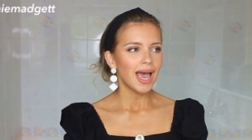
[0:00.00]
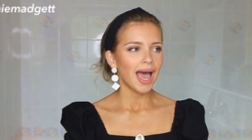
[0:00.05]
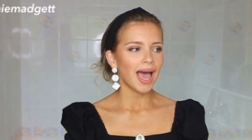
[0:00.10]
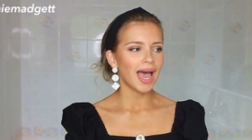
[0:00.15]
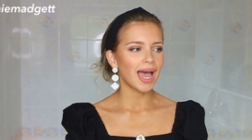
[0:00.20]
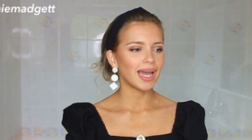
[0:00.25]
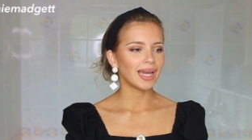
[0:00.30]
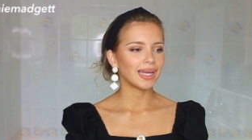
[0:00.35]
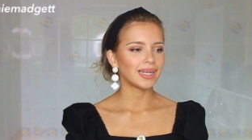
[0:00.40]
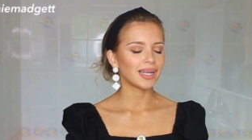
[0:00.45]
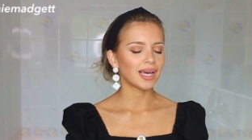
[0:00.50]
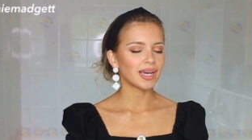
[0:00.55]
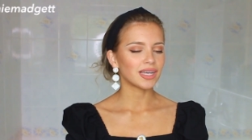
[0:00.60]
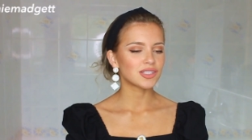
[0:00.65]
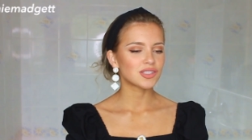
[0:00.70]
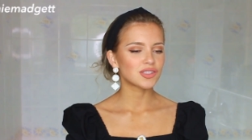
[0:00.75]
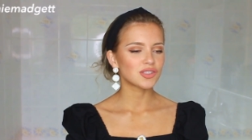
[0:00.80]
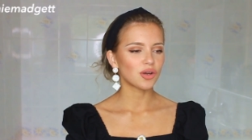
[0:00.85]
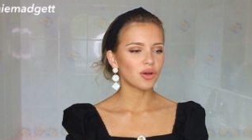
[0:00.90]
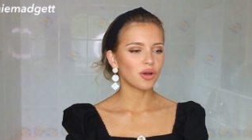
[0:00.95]
And I
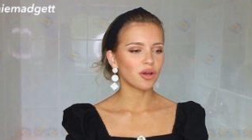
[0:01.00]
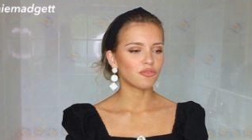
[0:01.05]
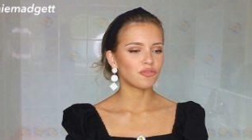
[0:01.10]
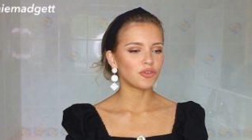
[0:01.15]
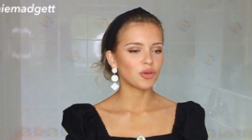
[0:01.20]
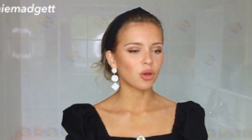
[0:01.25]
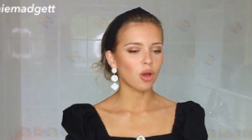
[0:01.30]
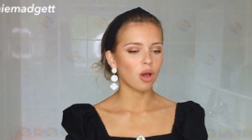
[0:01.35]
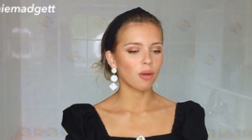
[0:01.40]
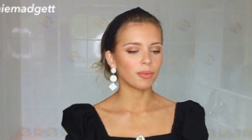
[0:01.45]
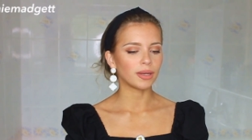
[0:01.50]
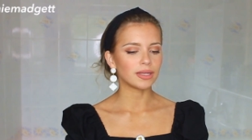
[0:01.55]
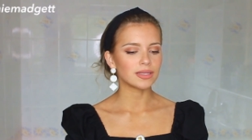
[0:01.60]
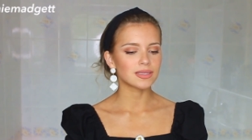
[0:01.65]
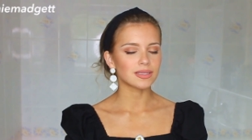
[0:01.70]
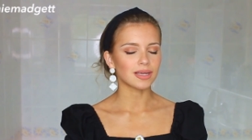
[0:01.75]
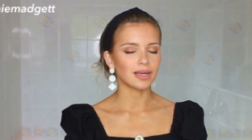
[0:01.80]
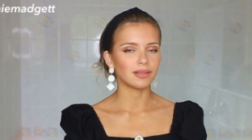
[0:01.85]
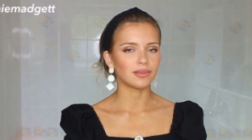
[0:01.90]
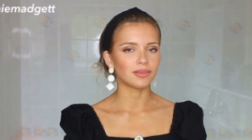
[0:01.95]
saw a few
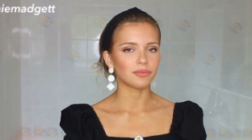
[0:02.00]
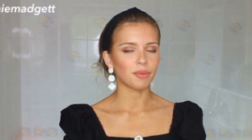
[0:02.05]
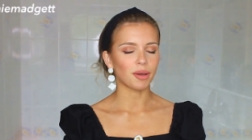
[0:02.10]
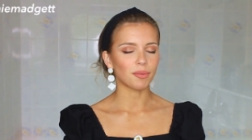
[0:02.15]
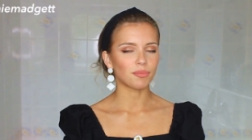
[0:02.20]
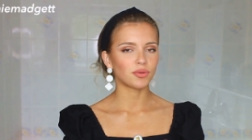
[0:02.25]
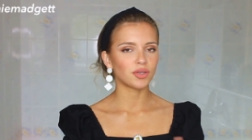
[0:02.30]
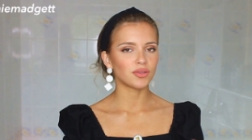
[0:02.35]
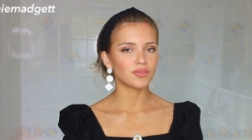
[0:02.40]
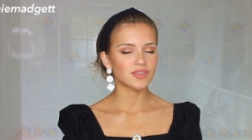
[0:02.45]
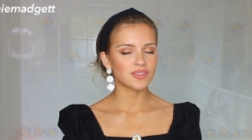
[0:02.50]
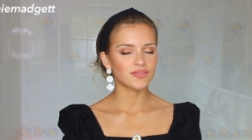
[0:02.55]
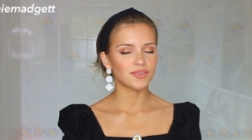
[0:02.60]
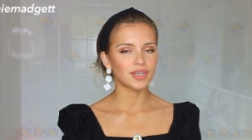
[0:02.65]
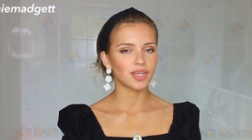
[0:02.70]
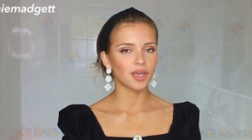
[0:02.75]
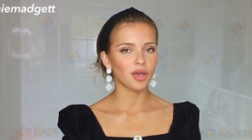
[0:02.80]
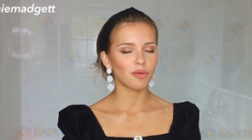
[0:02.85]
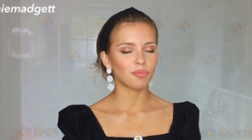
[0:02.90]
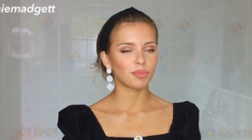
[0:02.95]
comments under my previous
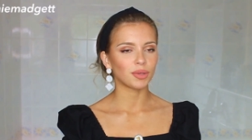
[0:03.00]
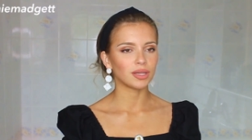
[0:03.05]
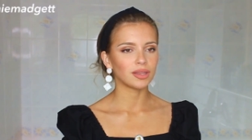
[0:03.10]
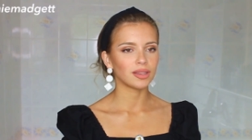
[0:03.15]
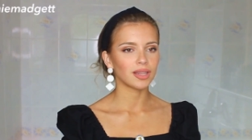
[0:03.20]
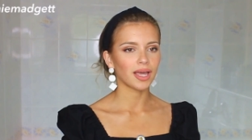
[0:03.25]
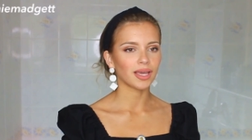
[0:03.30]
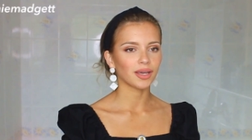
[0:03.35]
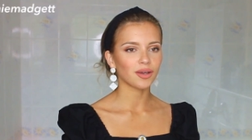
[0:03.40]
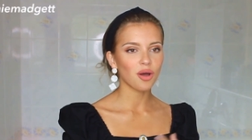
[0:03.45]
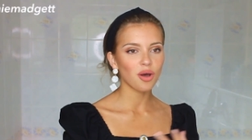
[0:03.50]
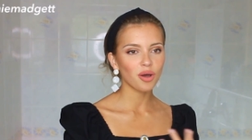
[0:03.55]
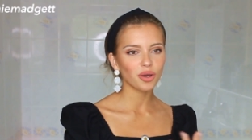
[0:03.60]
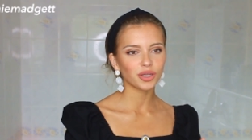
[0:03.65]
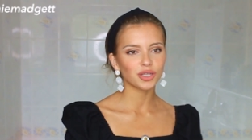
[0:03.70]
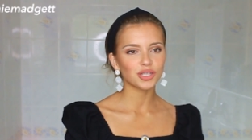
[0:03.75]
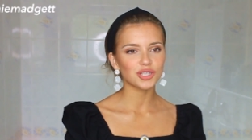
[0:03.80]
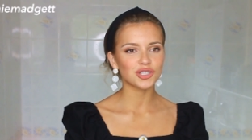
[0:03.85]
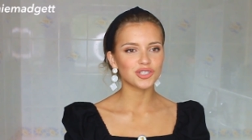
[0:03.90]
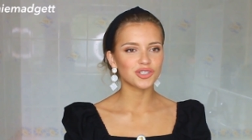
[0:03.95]
video being like, oh,
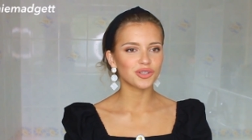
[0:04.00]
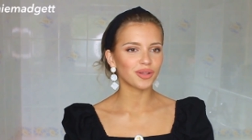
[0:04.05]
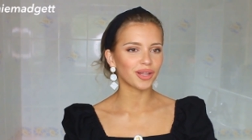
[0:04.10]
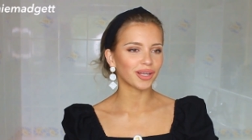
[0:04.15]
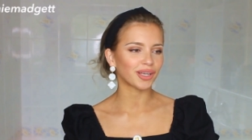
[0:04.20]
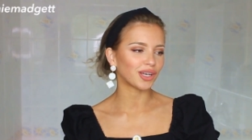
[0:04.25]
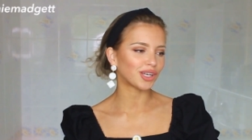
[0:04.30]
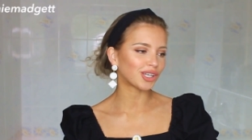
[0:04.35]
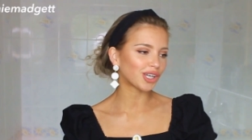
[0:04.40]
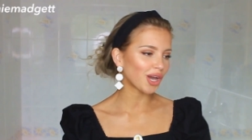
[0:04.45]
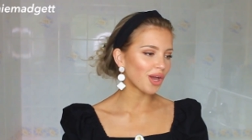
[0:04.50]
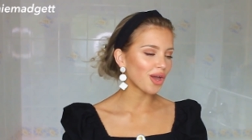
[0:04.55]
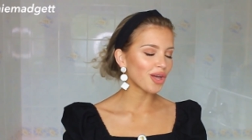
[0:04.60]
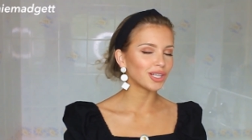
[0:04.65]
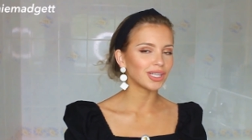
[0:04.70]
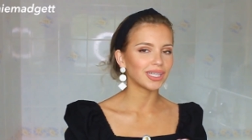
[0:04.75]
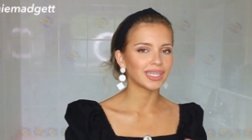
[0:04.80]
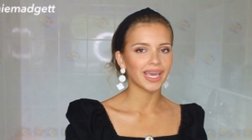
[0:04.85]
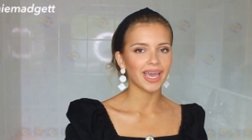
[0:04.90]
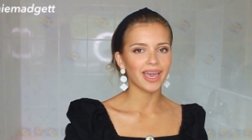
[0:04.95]
you should do like a
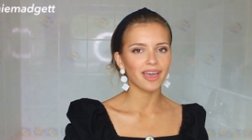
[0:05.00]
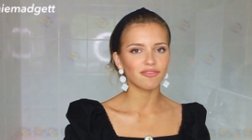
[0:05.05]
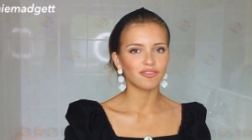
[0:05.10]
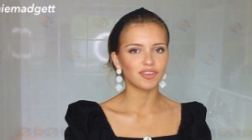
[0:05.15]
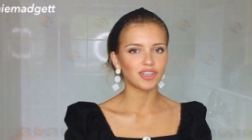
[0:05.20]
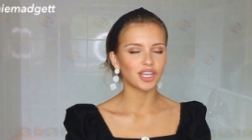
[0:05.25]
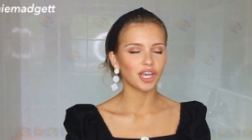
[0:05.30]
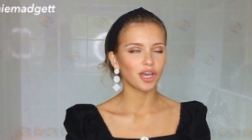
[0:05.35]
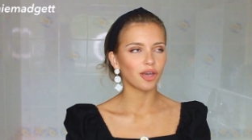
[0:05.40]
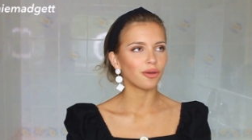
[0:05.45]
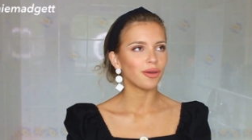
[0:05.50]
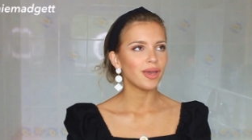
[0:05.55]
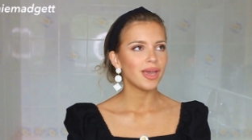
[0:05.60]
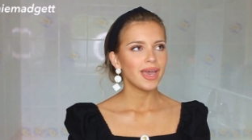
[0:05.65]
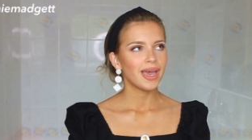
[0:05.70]
curling hair video.